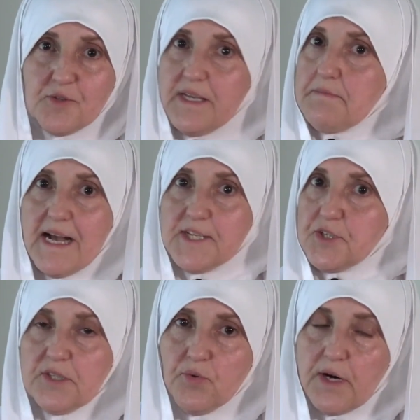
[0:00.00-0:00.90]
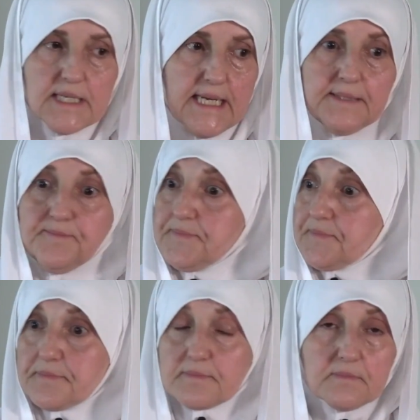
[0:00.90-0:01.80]
So imagine you are in
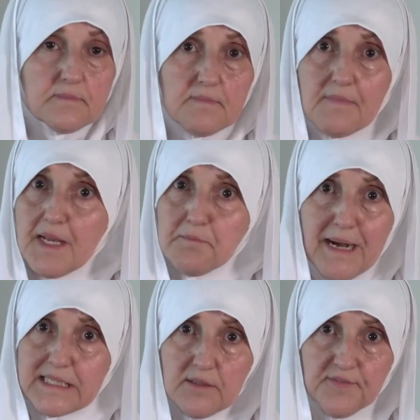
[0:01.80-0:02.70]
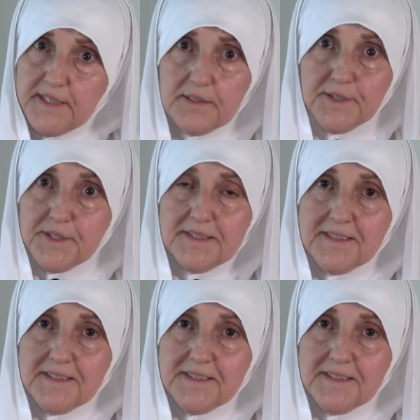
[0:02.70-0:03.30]
battlefield.